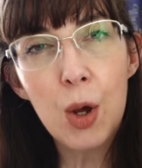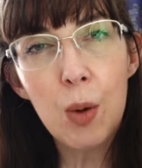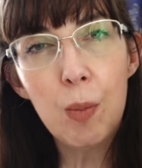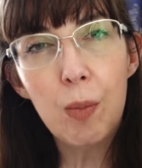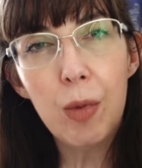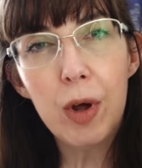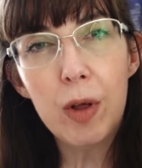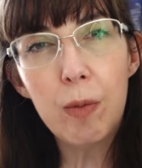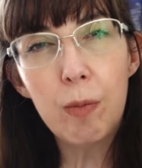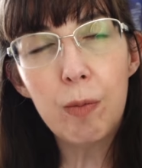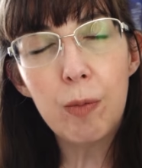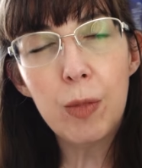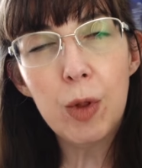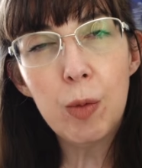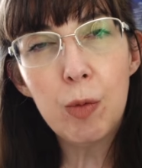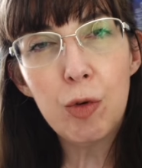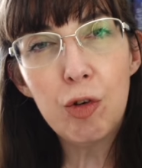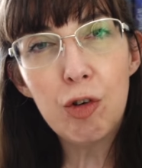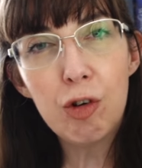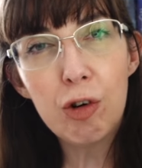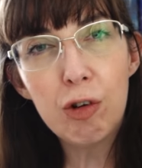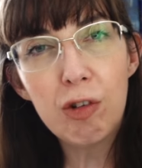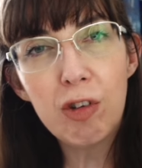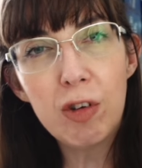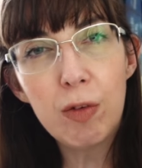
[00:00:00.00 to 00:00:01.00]
but the
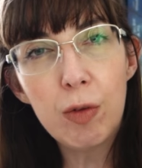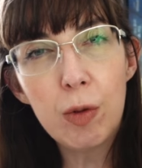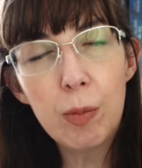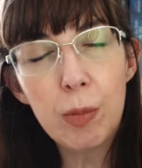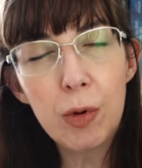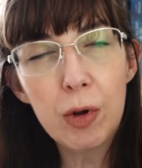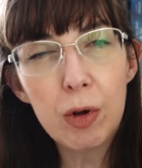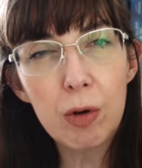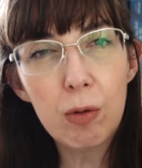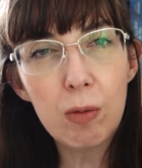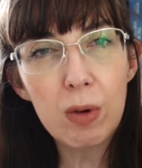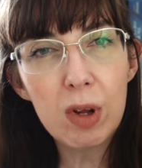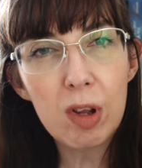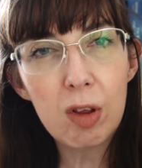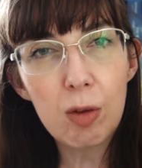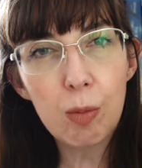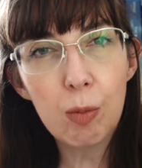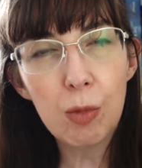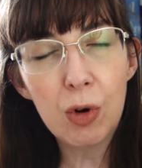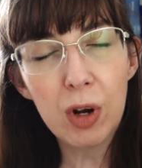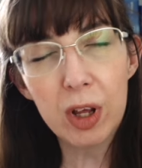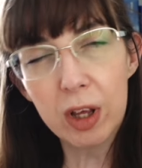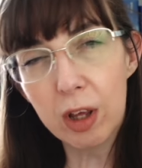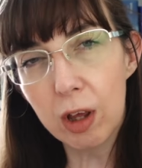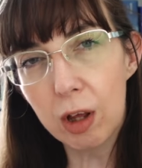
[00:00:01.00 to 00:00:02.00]
majority of the book reads
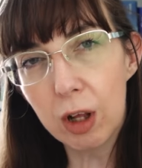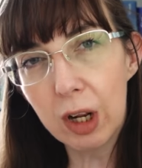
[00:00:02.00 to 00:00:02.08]
more like